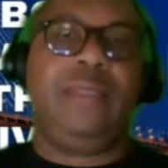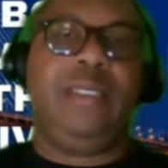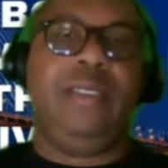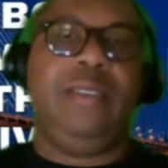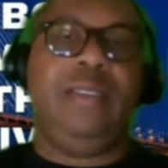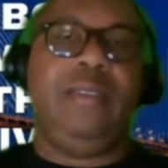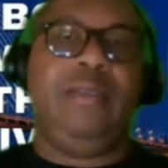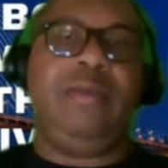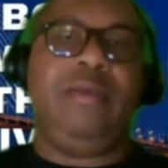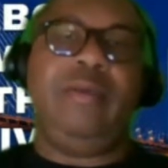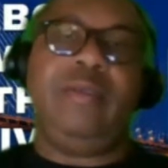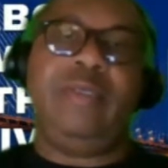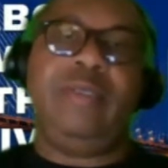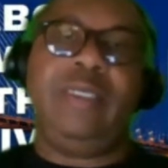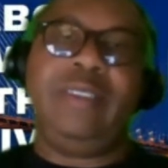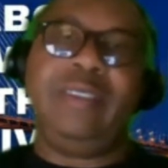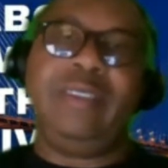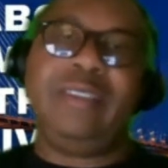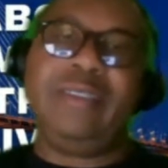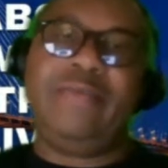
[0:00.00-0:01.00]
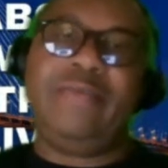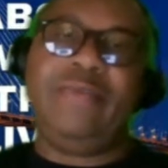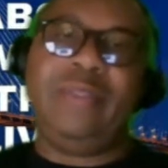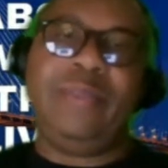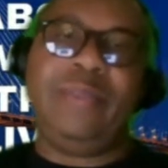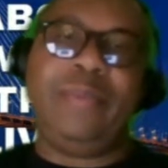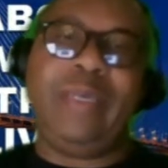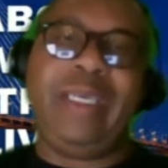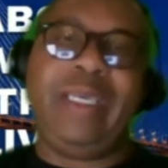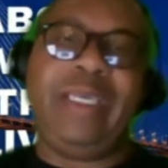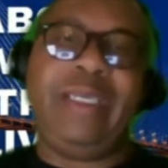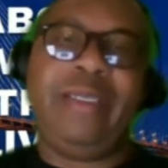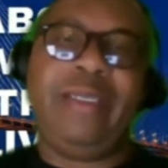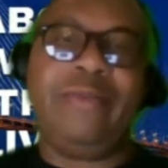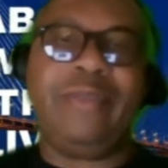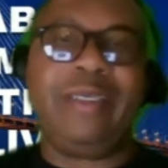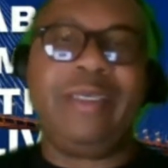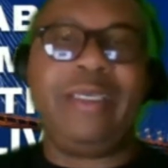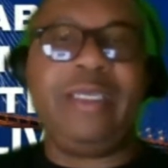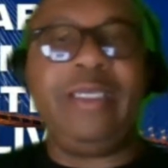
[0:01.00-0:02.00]
You can transition from the pain of the
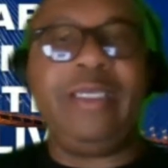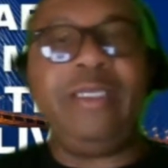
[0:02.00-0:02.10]
heat